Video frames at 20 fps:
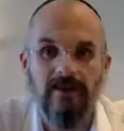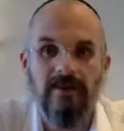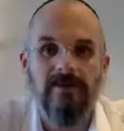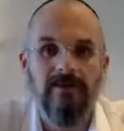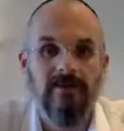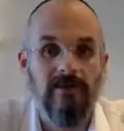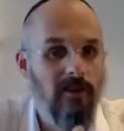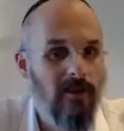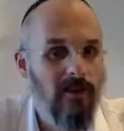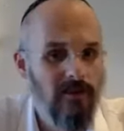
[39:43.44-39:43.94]
It's
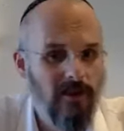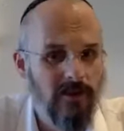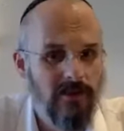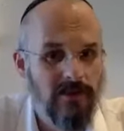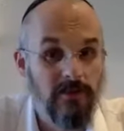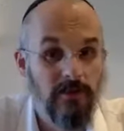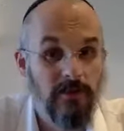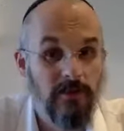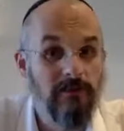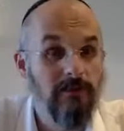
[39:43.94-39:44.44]
a long, long
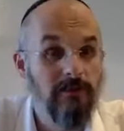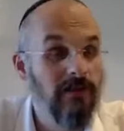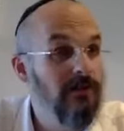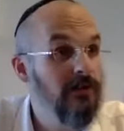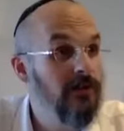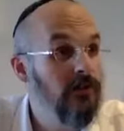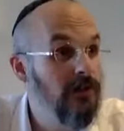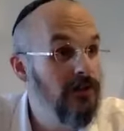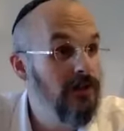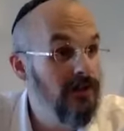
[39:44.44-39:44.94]
story, but the
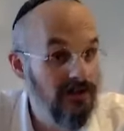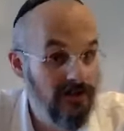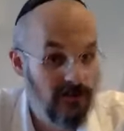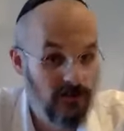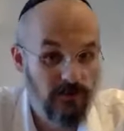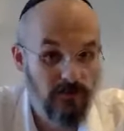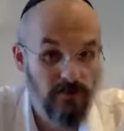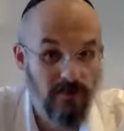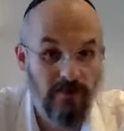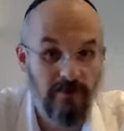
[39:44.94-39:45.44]
story, the
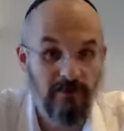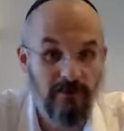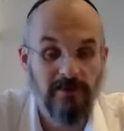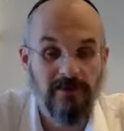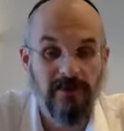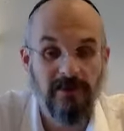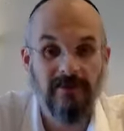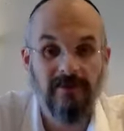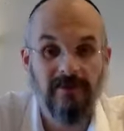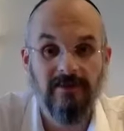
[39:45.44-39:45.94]
short part of the story is
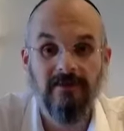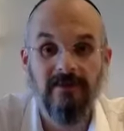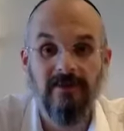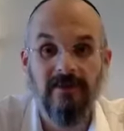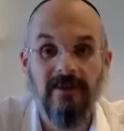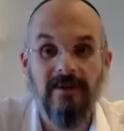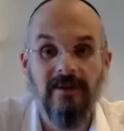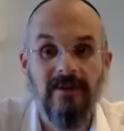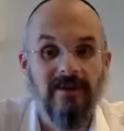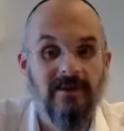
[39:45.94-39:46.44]
like this.
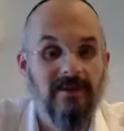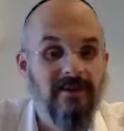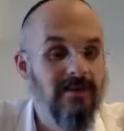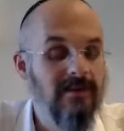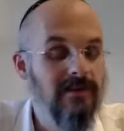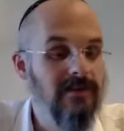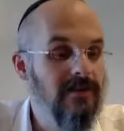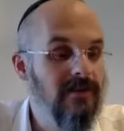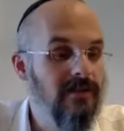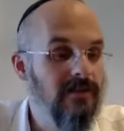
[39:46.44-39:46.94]

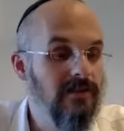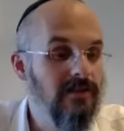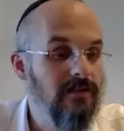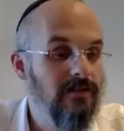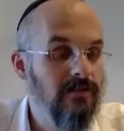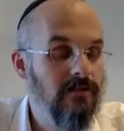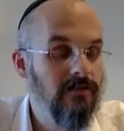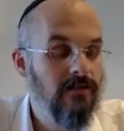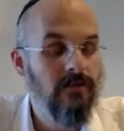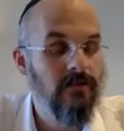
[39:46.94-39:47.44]
He
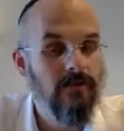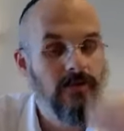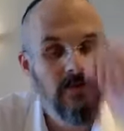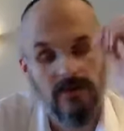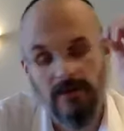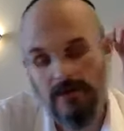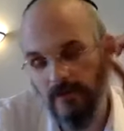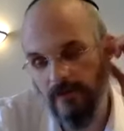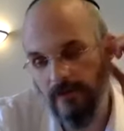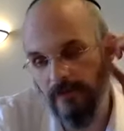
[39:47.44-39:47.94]
there was
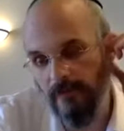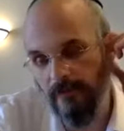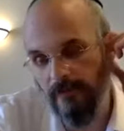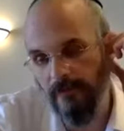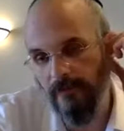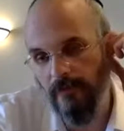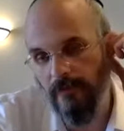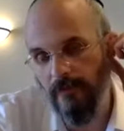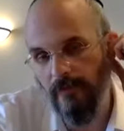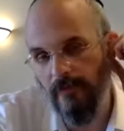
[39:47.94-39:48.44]
a
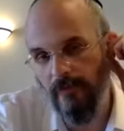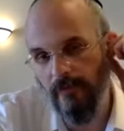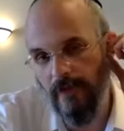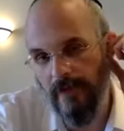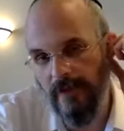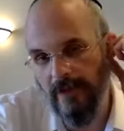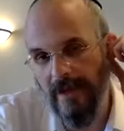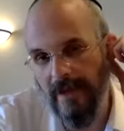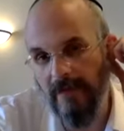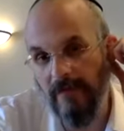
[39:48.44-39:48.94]

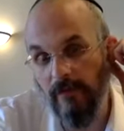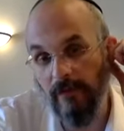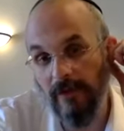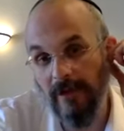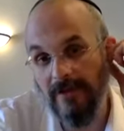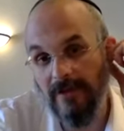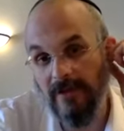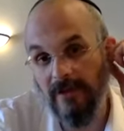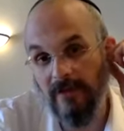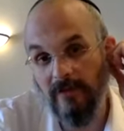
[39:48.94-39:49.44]
he gave a
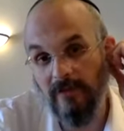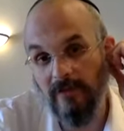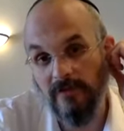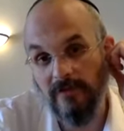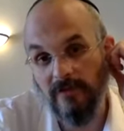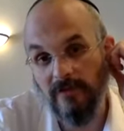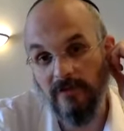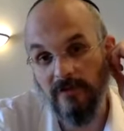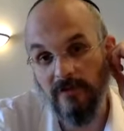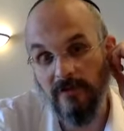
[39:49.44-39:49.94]
blessing to a
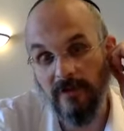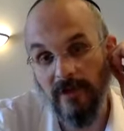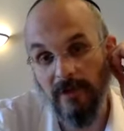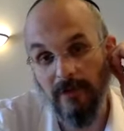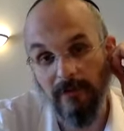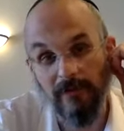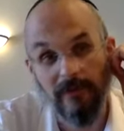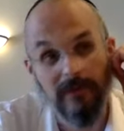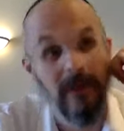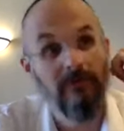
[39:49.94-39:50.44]
certain
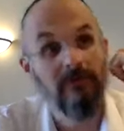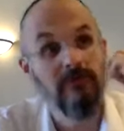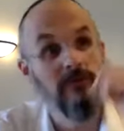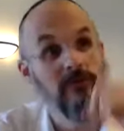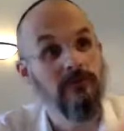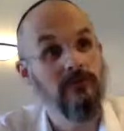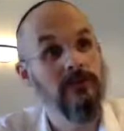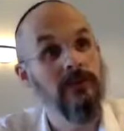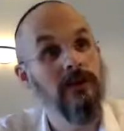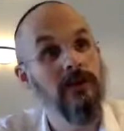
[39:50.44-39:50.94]
couple to have
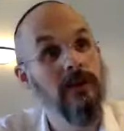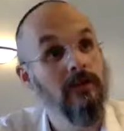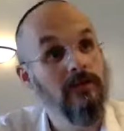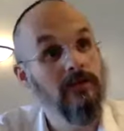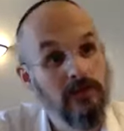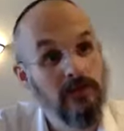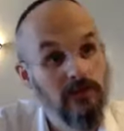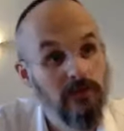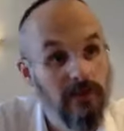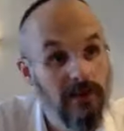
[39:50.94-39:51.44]
children. They didn't have
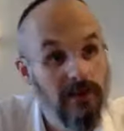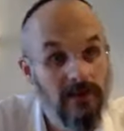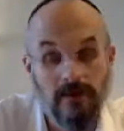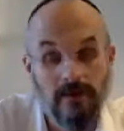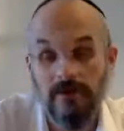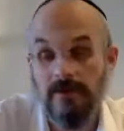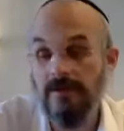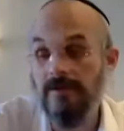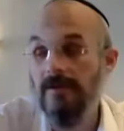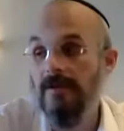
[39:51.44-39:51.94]
children for many
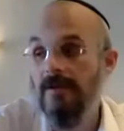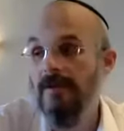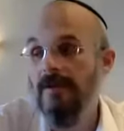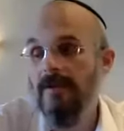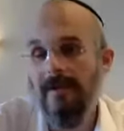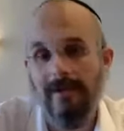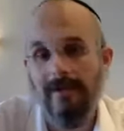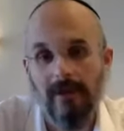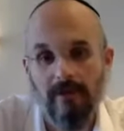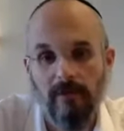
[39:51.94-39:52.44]
years,
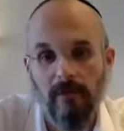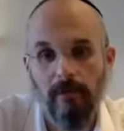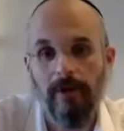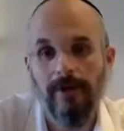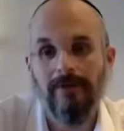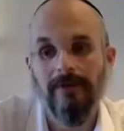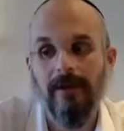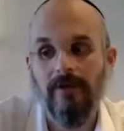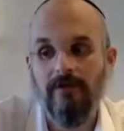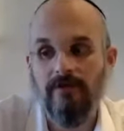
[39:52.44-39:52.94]
and he gave them a
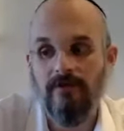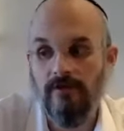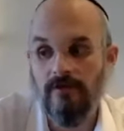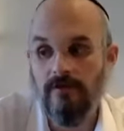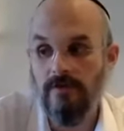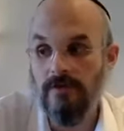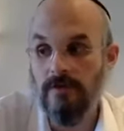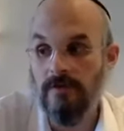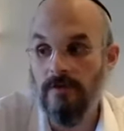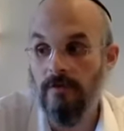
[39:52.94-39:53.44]
blessing to have children.